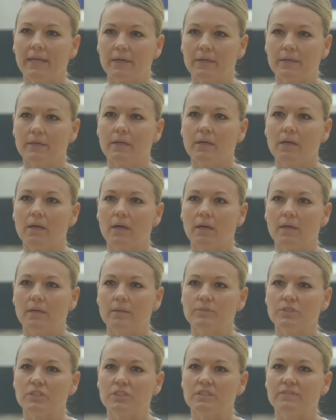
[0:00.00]
player.
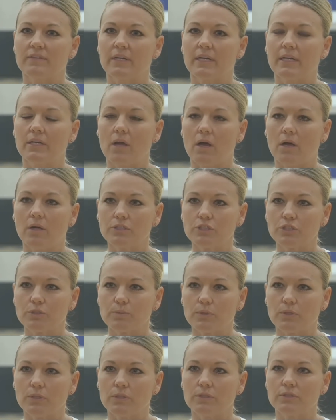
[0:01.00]
Um, she's very
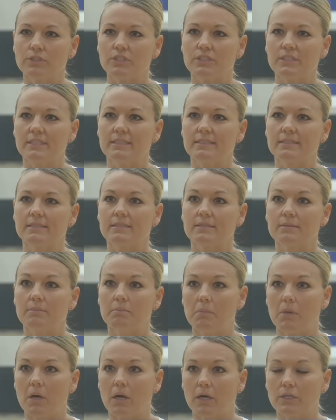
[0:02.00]
knowledgeable. She's
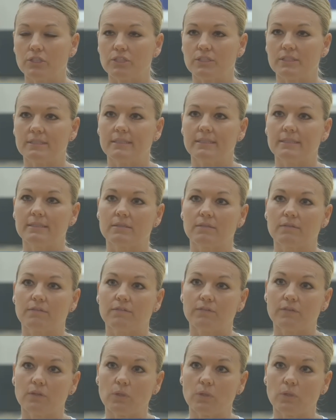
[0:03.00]
smart. She sees the